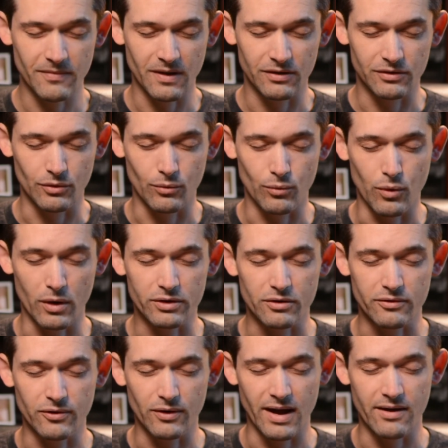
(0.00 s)
is a
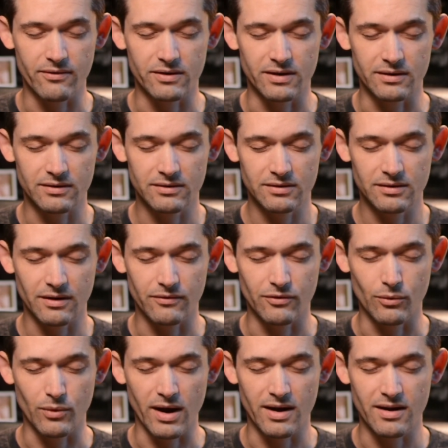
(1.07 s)
wonderful evidence of the
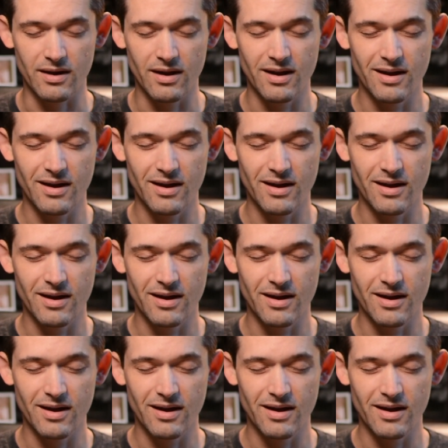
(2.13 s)
way